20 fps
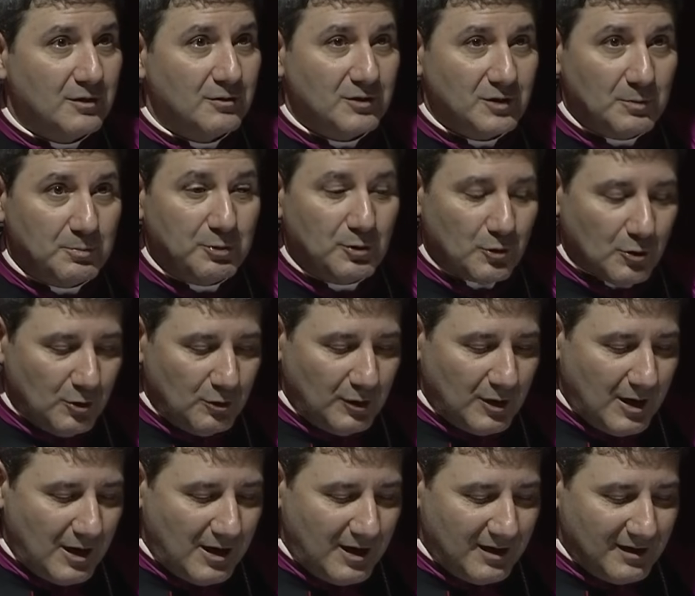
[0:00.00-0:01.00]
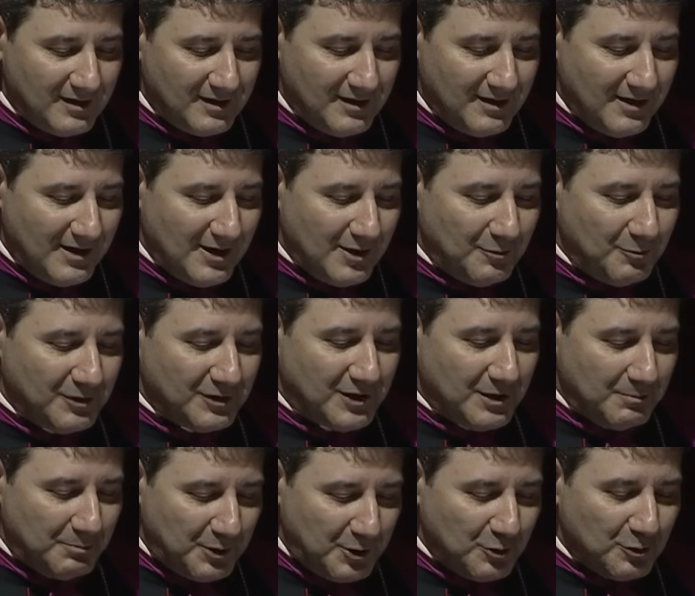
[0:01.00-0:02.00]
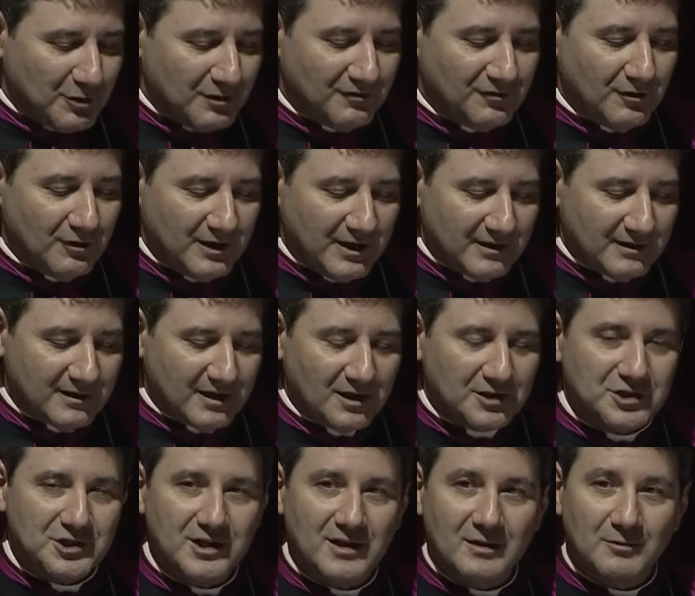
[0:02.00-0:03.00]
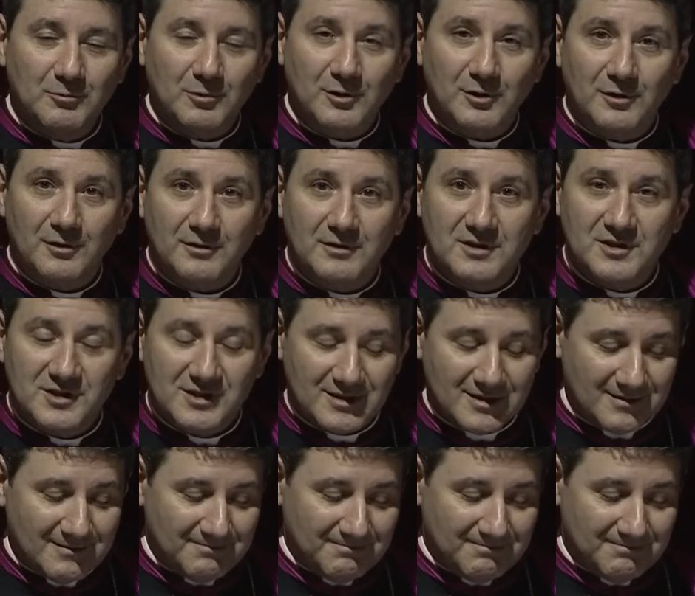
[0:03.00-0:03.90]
the prologue, with the beautiful and touching words,